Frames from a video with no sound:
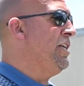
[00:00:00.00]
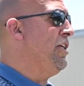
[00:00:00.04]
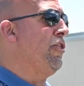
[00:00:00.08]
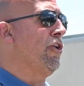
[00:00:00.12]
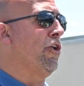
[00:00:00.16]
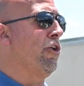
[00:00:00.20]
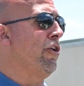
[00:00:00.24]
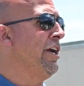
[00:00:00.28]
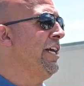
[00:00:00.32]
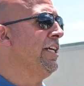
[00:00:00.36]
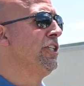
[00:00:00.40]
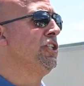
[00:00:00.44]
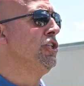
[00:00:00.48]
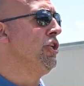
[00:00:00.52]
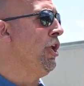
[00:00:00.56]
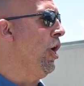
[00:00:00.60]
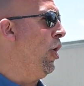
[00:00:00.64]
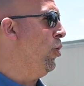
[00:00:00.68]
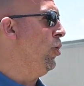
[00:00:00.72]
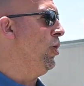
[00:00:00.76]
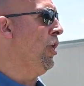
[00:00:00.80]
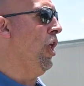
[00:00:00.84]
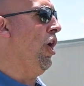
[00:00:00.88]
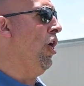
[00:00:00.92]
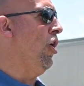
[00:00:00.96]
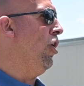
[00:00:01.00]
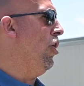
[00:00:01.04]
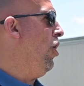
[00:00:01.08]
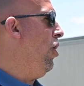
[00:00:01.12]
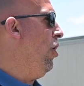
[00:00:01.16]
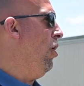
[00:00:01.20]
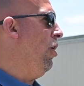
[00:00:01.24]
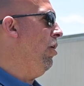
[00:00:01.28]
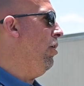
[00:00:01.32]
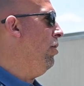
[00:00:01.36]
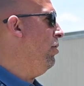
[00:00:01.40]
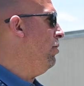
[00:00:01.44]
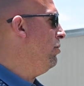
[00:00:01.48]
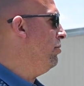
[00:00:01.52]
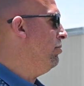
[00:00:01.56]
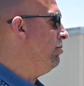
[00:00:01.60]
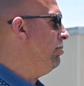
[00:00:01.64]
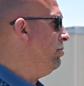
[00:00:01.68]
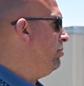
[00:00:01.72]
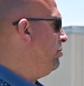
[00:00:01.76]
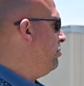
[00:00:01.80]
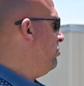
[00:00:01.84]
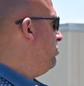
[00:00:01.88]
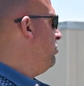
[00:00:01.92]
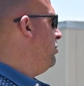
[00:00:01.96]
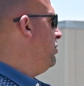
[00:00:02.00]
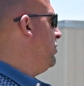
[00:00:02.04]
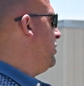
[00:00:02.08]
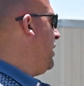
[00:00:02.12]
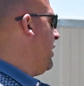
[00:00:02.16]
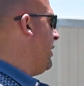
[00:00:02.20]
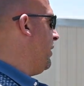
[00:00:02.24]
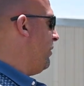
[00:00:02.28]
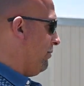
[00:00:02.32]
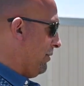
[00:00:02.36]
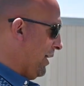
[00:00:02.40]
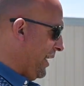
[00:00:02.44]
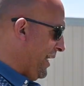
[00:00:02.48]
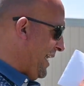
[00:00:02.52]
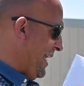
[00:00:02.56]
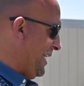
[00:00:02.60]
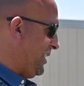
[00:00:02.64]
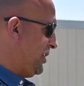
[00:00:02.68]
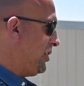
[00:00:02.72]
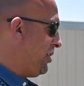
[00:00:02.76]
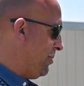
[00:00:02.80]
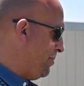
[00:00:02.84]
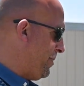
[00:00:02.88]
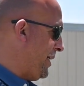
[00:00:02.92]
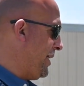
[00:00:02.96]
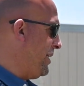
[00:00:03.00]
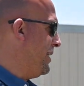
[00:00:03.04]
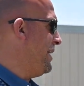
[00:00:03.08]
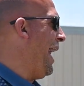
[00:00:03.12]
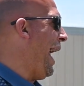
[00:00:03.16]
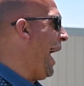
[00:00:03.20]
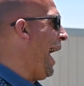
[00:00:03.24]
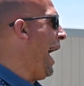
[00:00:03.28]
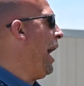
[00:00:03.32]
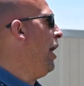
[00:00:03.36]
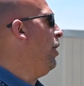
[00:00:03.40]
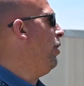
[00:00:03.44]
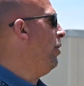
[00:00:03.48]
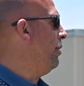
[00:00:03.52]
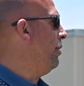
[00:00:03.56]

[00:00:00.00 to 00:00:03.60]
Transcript: Yeah, there is no long haul. Like, it needs to be now.